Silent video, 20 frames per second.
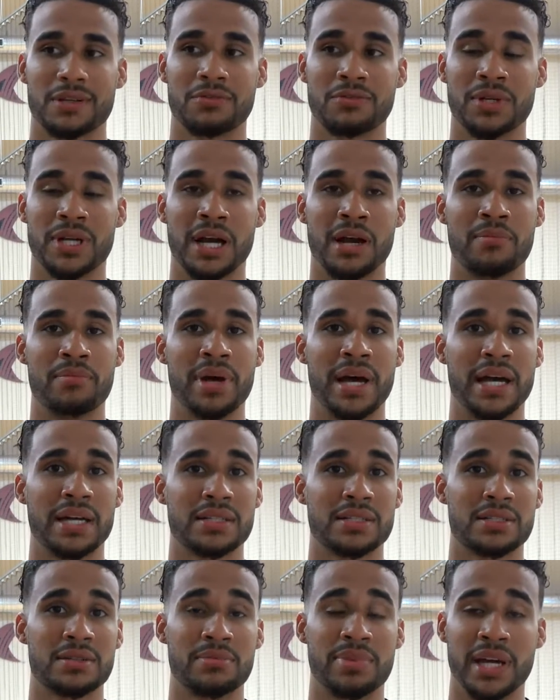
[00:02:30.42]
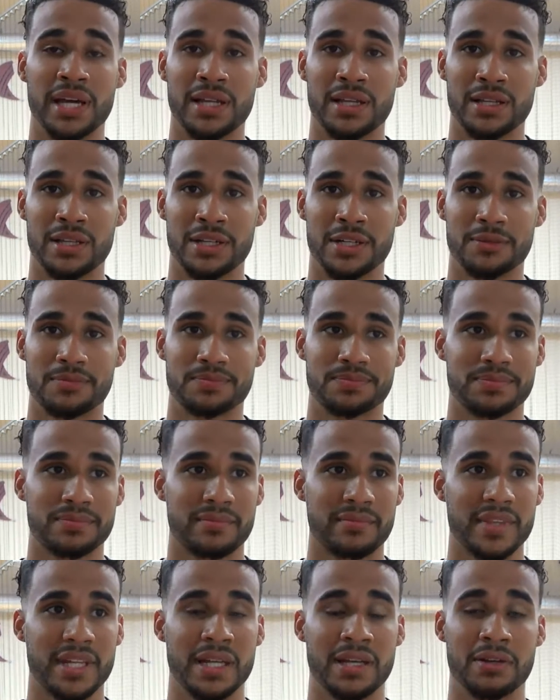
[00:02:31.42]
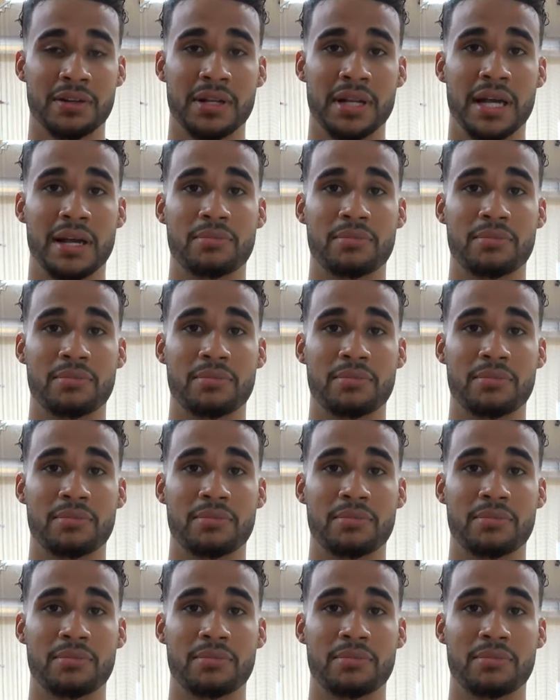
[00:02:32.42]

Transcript: we got back to Baylor, and